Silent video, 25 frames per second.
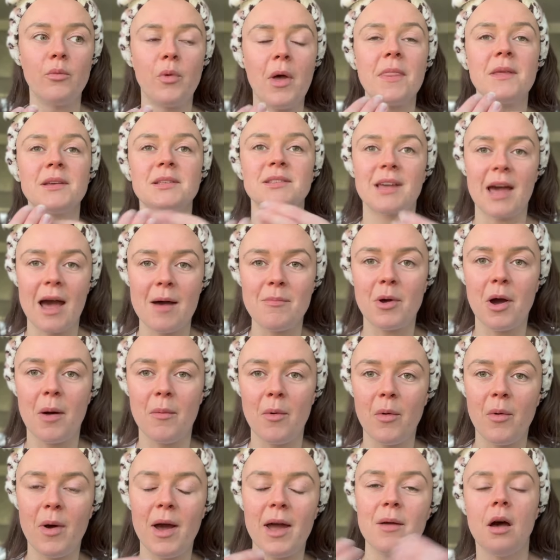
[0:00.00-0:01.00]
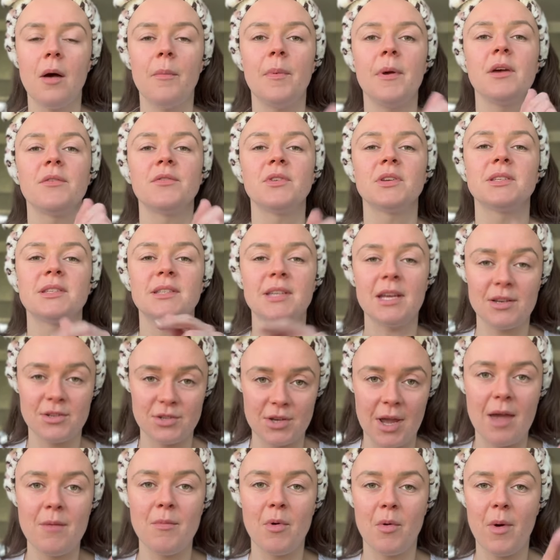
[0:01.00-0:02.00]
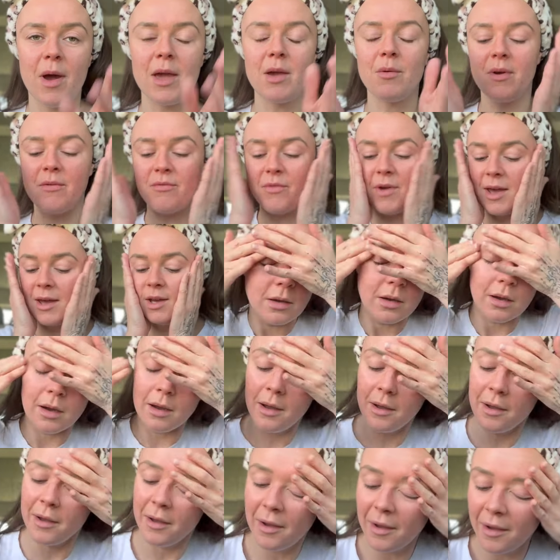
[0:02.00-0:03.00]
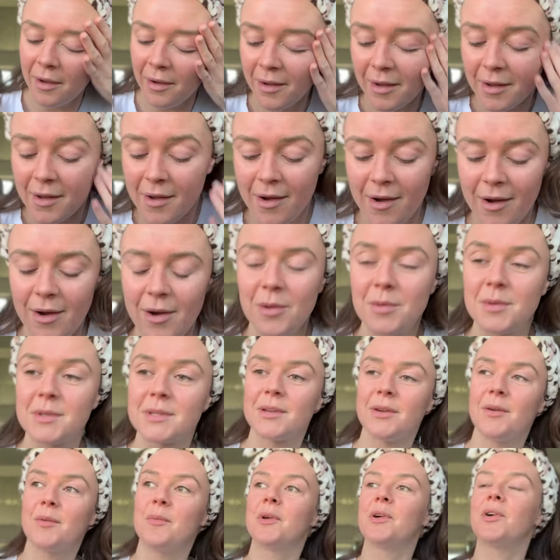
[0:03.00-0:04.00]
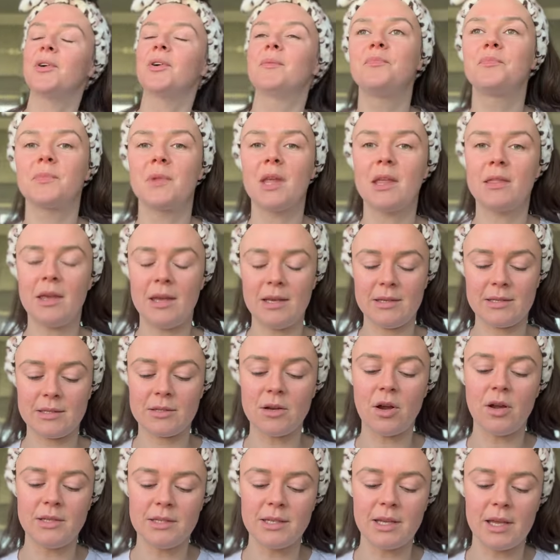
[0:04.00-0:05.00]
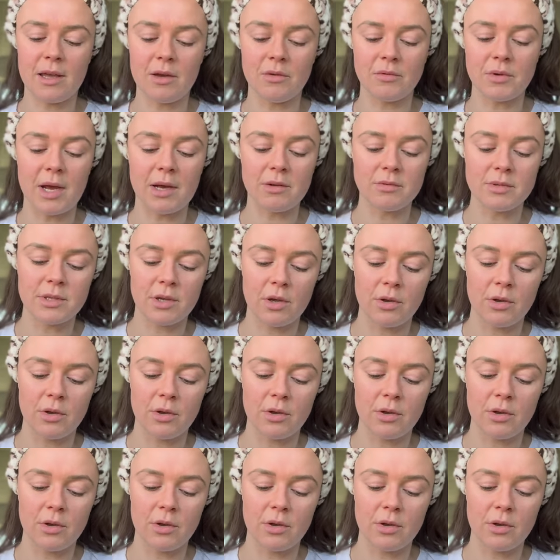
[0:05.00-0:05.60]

When the scab come away, a bit of a stitch came away with it. I was like, oh my God, it's starting to heal now. So